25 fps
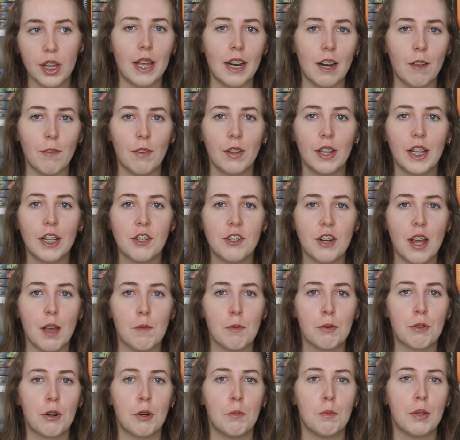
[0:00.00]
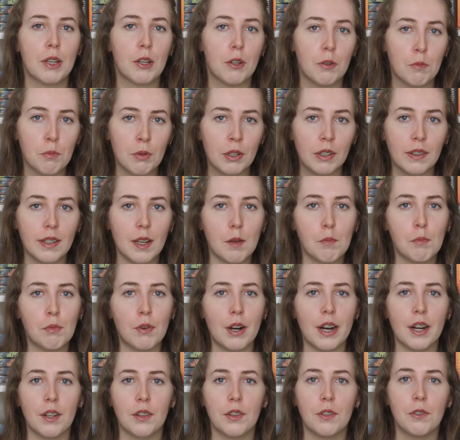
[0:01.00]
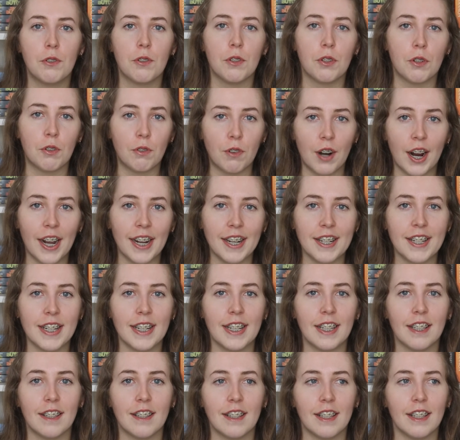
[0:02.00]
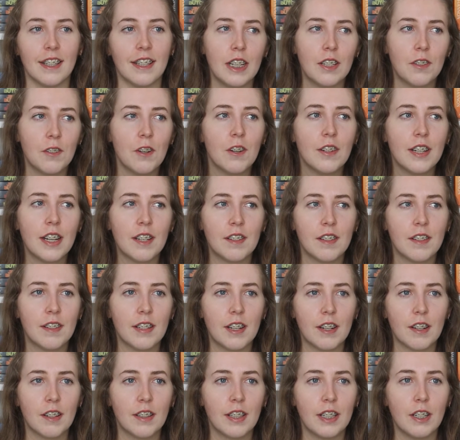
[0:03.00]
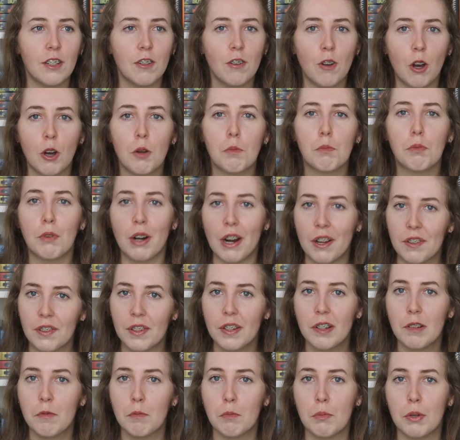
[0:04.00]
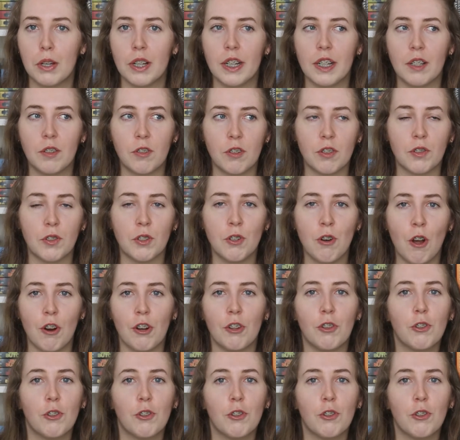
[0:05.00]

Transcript: And I feel like Joe Abercrombie could bring that breath to the writing that is not necessarily not present, but it's just not